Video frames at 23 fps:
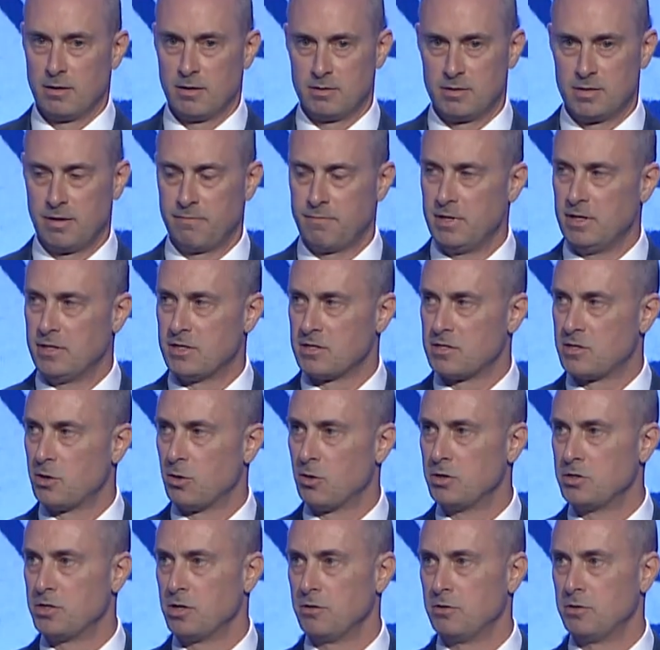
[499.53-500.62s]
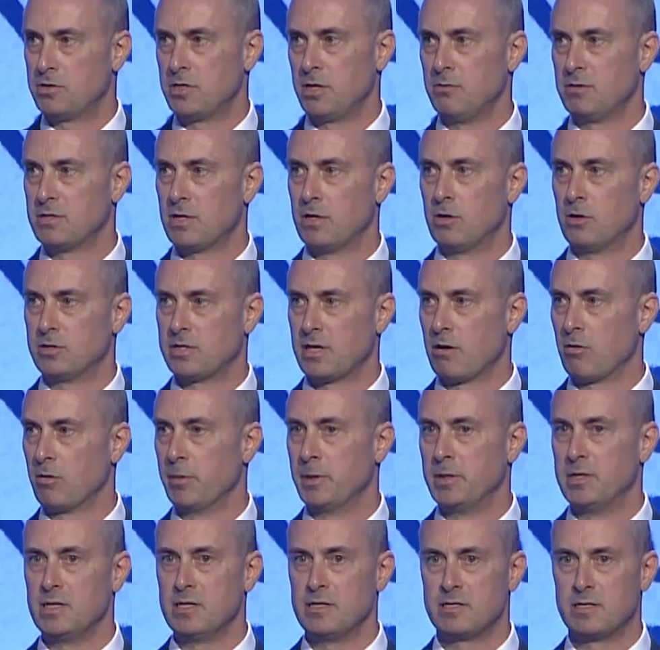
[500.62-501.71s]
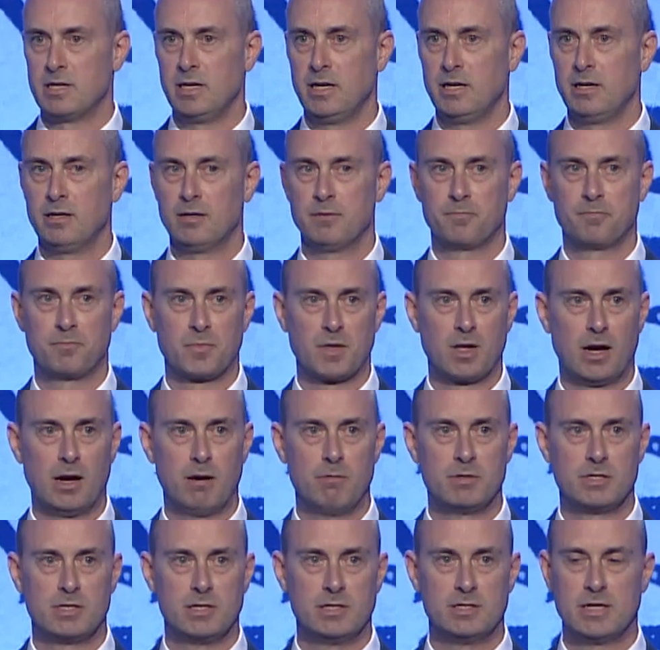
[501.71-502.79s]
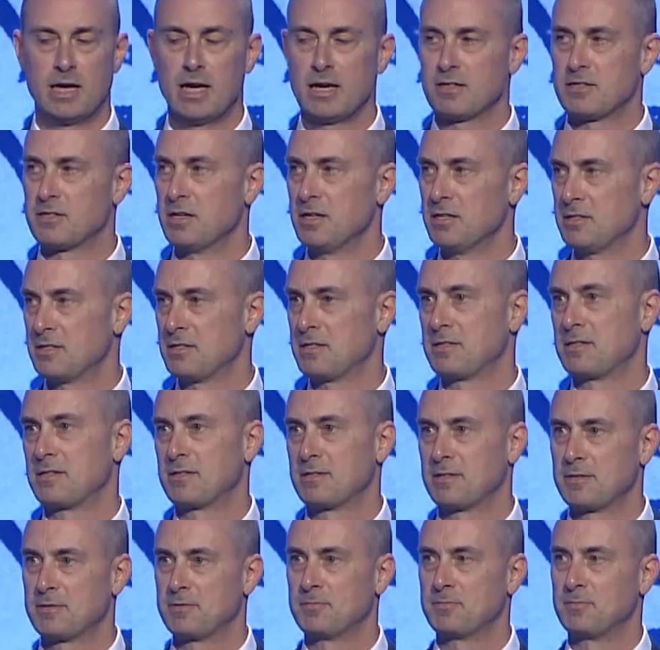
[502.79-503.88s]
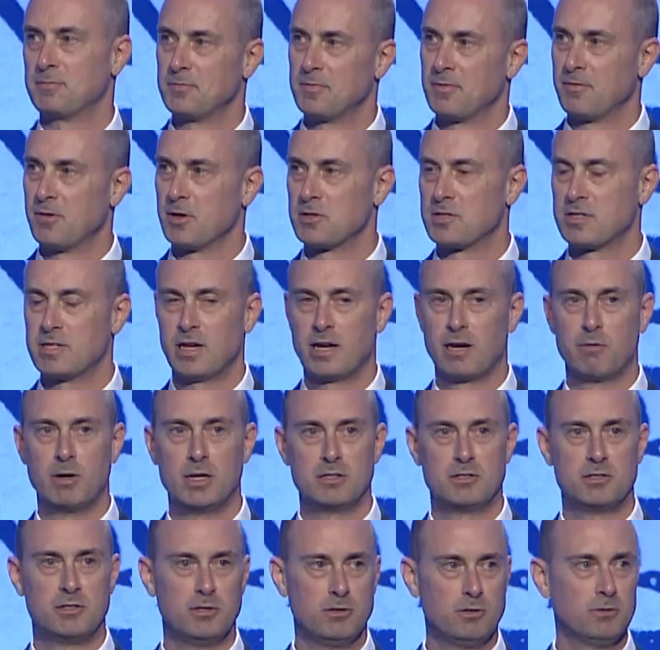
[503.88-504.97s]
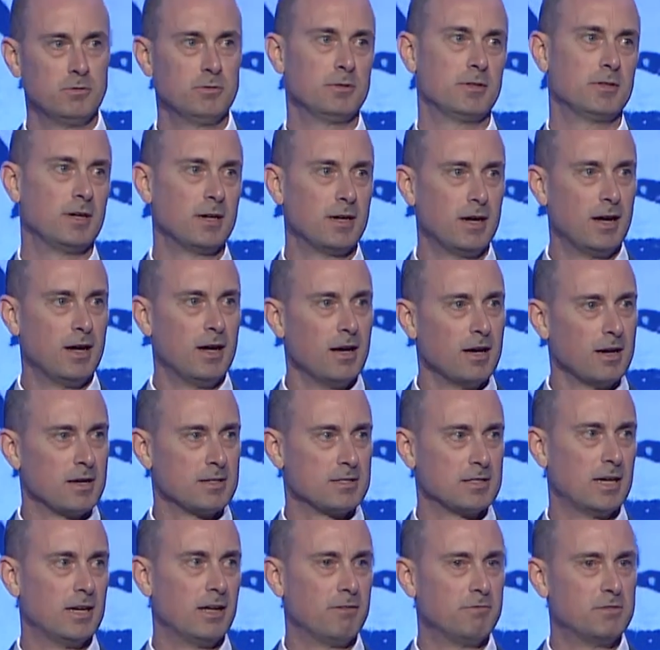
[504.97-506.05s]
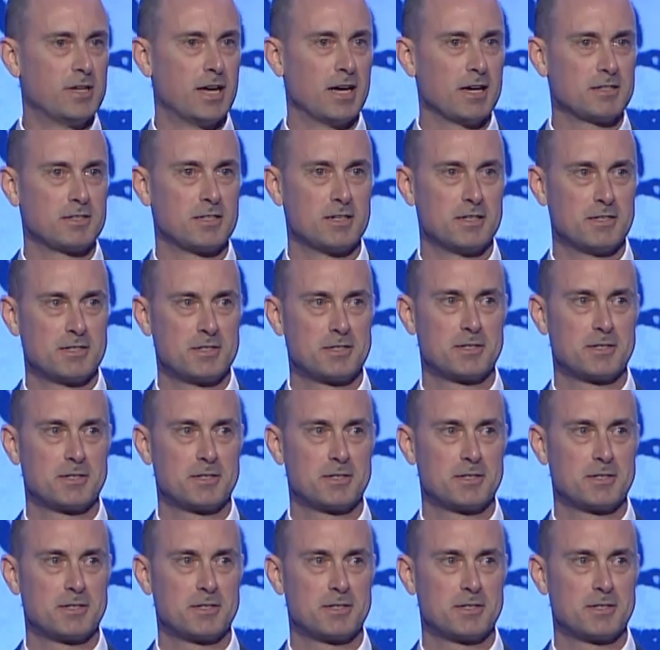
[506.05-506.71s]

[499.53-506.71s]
Tiffany just told you, she was in a hotel room in DC. I was in Texas, first state I went to, because I love Texas.